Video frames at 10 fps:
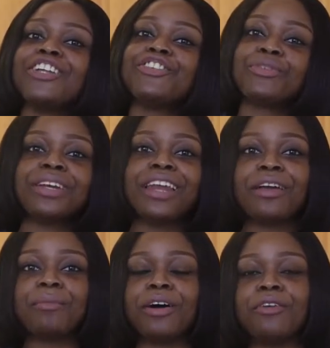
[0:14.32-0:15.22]
During
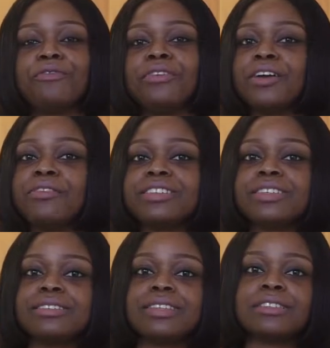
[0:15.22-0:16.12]
labour, various
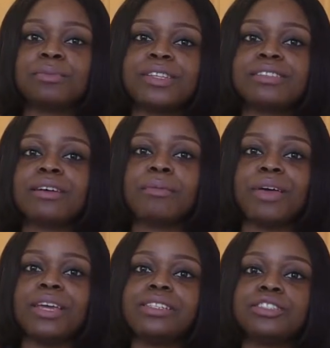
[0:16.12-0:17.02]
assessments are
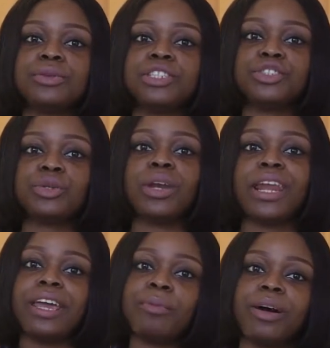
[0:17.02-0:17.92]
made to ensure
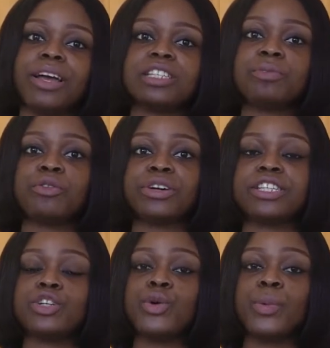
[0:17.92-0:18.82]
labour is
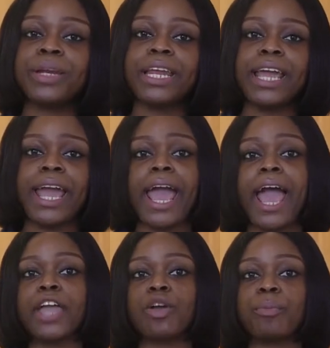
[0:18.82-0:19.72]
progressing normally
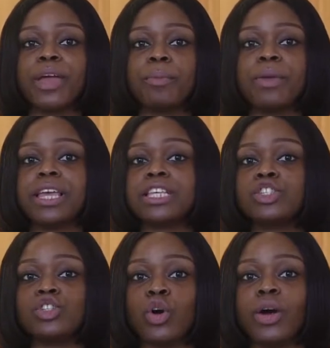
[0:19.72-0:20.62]
and your baby
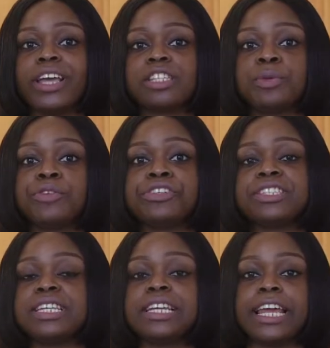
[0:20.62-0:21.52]
is not
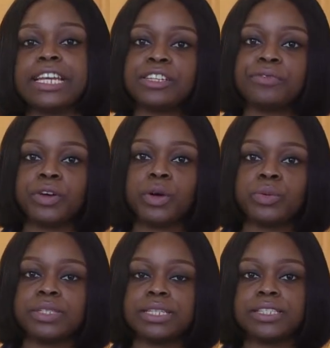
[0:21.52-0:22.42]
experiencing any
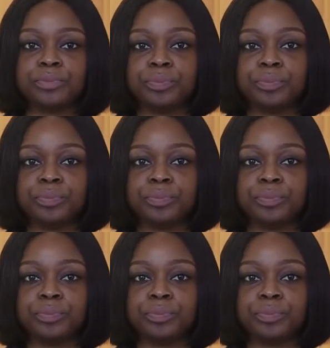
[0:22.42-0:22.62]
difficulties.